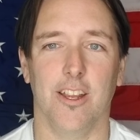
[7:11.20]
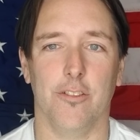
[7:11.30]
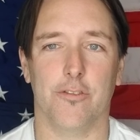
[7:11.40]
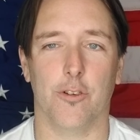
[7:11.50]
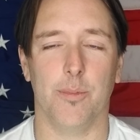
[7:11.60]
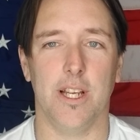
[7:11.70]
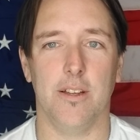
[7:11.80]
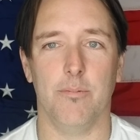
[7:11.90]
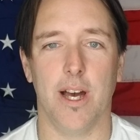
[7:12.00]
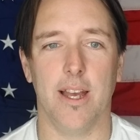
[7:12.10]
For me,
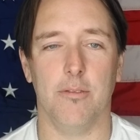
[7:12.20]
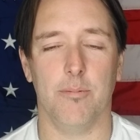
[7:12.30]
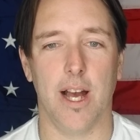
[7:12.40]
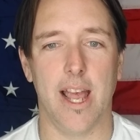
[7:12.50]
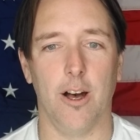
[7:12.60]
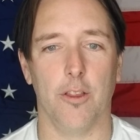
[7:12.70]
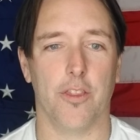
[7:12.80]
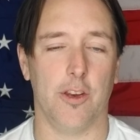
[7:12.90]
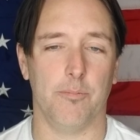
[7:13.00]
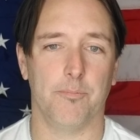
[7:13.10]
my health
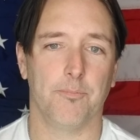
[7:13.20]
and